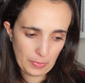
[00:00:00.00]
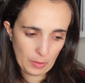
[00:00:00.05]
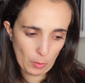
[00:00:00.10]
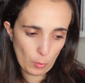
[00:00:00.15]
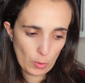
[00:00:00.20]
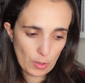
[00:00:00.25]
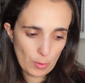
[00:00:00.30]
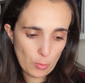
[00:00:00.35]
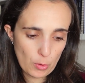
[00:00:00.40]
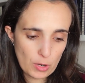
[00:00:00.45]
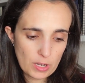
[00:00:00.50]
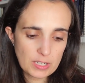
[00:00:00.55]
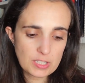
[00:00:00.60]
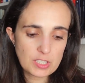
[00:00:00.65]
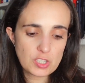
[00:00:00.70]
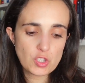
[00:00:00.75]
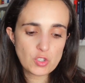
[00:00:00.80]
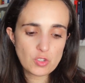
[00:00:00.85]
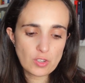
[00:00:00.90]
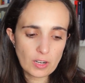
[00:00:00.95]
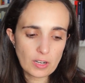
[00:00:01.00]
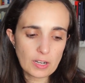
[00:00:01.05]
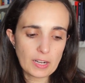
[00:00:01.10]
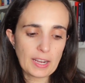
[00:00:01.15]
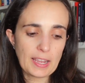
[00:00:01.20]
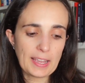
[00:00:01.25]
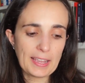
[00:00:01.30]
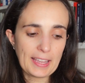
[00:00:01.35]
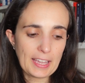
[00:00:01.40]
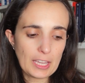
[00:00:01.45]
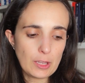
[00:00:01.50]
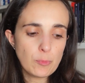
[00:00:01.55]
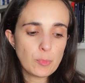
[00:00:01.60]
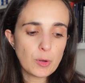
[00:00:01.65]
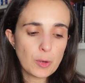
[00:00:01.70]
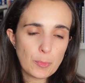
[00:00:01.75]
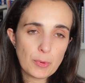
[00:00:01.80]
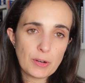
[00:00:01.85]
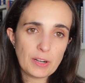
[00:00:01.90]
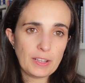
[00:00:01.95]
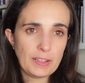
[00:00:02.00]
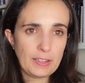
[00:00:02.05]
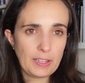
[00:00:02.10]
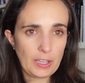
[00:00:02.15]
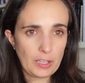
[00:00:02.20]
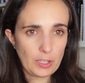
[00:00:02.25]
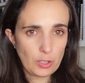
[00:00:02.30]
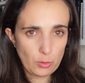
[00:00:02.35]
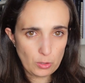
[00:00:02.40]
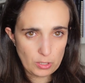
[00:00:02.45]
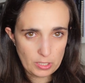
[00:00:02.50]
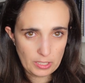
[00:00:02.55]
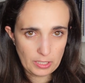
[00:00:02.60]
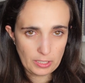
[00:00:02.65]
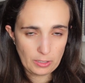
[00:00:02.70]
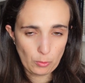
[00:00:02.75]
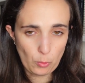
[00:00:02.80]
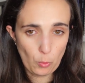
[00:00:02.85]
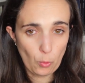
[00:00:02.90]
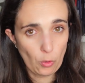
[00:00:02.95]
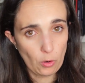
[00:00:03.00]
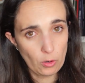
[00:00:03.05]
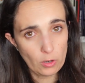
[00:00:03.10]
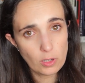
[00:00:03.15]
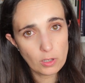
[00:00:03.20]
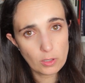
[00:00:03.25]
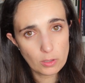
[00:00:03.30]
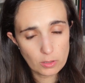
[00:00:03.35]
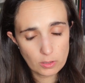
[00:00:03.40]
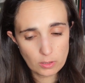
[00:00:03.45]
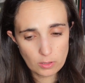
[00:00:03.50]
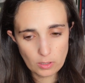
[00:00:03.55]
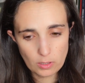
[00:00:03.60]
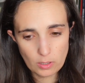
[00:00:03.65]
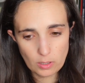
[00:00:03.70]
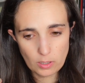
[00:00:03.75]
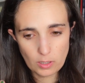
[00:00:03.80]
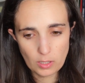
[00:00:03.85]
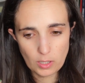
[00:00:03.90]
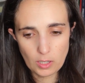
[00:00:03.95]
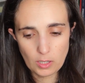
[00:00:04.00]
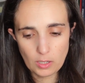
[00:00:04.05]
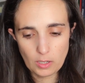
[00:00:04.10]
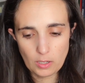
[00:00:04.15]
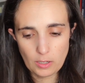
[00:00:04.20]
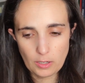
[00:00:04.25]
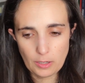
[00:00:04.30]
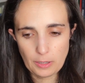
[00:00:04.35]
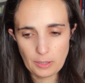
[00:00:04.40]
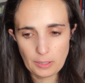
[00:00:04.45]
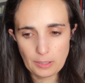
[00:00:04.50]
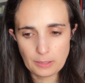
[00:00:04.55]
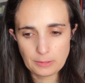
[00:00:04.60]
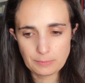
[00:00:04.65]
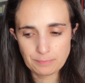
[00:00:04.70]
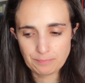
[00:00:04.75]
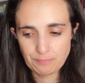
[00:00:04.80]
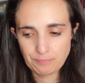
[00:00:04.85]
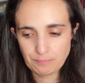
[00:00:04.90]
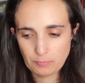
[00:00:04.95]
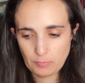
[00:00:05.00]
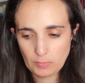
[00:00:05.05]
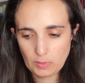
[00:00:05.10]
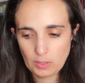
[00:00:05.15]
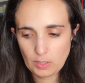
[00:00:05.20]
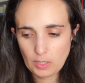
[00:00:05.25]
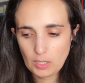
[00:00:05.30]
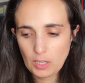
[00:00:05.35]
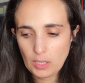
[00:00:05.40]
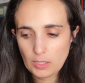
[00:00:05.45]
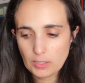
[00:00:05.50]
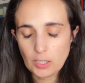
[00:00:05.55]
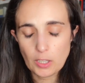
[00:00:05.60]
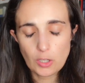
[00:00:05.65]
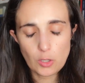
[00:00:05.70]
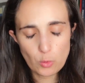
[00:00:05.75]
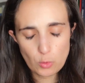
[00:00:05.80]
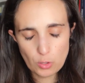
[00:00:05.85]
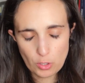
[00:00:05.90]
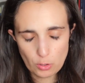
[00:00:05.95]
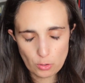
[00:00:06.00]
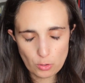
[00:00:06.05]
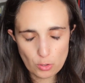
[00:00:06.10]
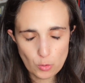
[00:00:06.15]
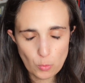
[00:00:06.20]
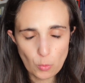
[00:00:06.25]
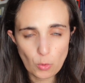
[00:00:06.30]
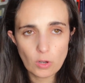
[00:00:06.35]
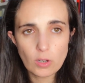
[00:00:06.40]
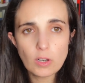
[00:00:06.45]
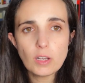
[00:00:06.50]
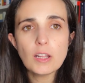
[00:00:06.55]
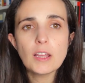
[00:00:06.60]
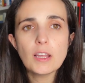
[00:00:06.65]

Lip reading: we will start again preparing the uterine wall, the uterus wall,